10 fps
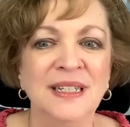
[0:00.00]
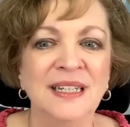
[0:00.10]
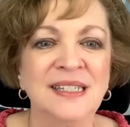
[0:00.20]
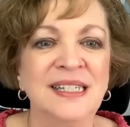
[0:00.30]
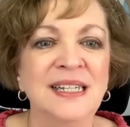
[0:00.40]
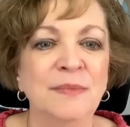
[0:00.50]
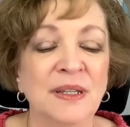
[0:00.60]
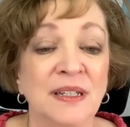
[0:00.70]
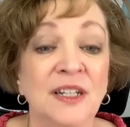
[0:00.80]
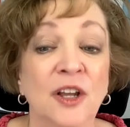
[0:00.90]
it seemed,
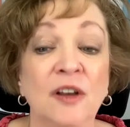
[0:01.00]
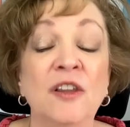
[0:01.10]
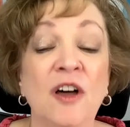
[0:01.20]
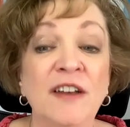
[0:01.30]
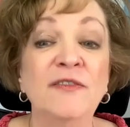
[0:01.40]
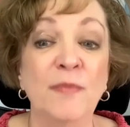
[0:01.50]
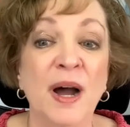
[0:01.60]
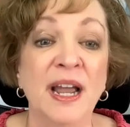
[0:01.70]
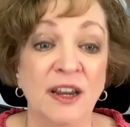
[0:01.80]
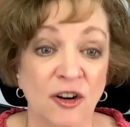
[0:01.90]
you know, a lot of
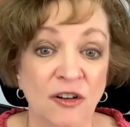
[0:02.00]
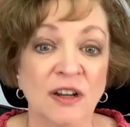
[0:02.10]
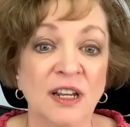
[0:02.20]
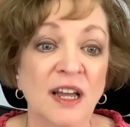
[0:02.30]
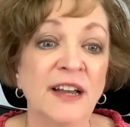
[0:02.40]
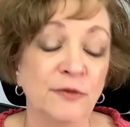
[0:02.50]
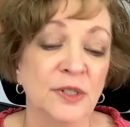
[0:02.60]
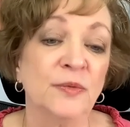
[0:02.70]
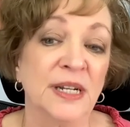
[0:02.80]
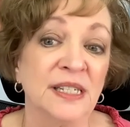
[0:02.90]
my early life
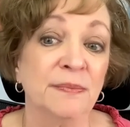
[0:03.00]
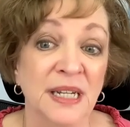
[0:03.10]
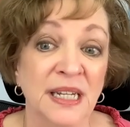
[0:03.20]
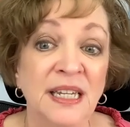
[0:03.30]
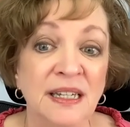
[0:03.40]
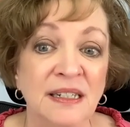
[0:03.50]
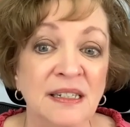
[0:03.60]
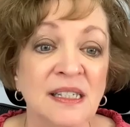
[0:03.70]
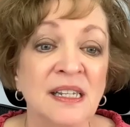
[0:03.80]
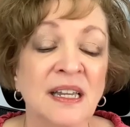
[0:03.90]
was raising my
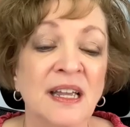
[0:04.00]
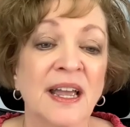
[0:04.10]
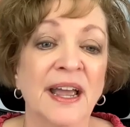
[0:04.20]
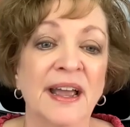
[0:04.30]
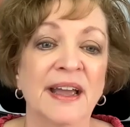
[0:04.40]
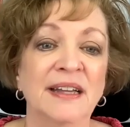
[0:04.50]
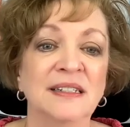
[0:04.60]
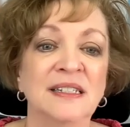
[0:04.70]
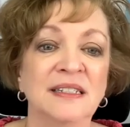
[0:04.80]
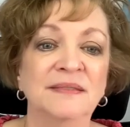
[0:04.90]
kids,
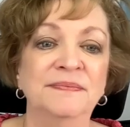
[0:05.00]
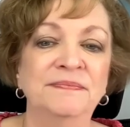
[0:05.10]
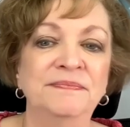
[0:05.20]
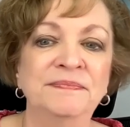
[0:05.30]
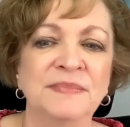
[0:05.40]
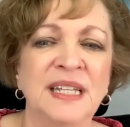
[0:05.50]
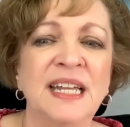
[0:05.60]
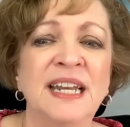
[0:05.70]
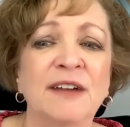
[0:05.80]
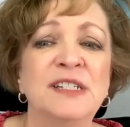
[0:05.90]
and
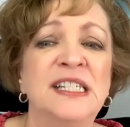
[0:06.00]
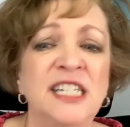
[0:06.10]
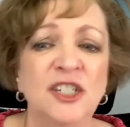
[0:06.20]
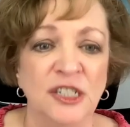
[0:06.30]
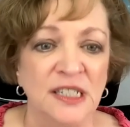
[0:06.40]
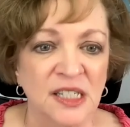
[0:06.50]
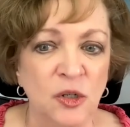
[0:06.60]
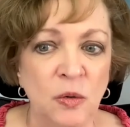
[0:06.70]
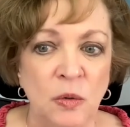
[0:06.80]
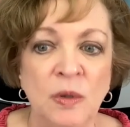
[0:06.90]
and I was teaching
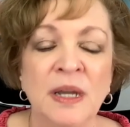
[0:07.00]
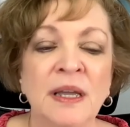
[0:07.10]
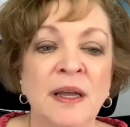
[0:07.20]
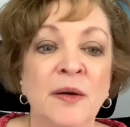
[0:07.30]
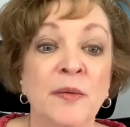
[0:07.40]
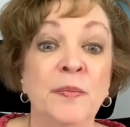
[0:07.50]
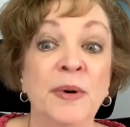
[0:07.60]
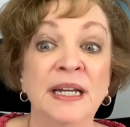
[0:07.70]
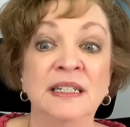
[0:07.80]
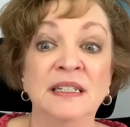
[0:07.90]
school.
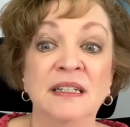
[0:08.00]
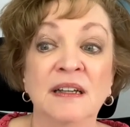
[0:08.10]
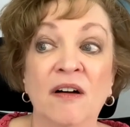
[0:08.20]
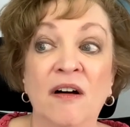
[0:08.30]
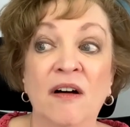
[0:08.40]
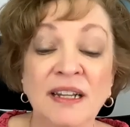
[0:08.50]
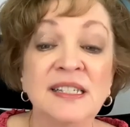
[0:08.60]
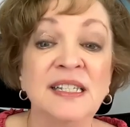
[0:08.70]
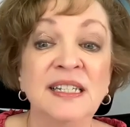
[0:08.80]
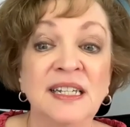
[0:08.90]
But
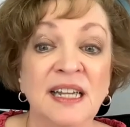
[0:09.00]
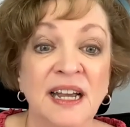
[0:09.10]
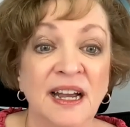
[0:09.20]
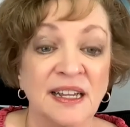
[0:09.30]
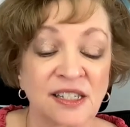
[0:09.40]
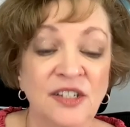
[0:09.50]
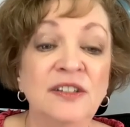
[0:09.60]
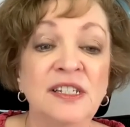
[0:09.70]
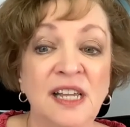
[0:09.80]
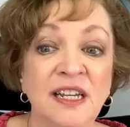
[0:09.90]
honestly, as soon
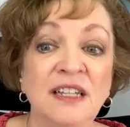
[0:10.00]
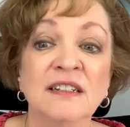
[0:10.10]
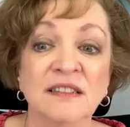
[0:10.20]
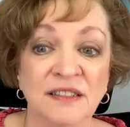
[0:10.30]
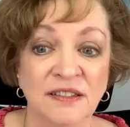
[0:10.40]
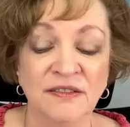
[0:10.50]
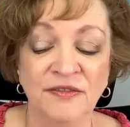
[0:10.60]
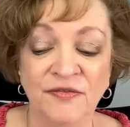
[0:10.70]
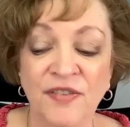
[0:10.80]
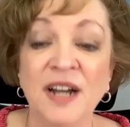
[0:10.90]
as I could
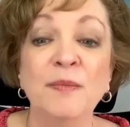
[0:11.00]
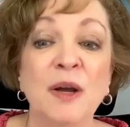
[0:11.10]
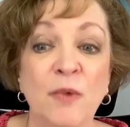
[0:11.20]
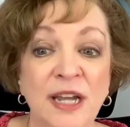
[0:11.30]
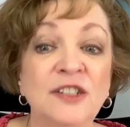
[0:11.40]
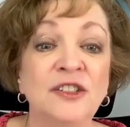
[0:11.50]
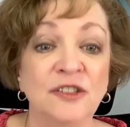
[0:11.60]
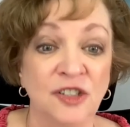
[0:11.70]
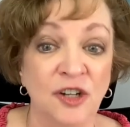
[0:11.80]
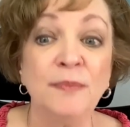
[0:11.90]
find my way to
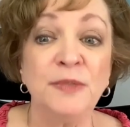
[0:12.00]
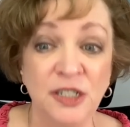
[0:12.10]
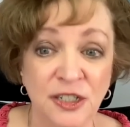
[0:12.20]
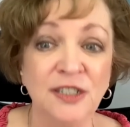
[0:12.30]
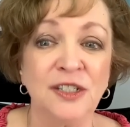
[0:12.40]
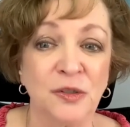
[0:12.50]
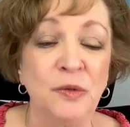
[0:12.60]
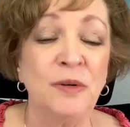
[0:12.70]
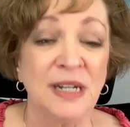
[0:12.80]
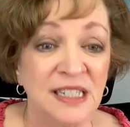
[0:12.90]
stop teaching
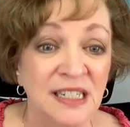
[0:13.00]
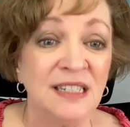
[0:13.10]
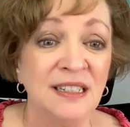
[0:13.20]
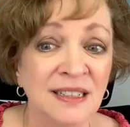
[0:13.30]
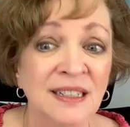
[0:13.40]
school, I did,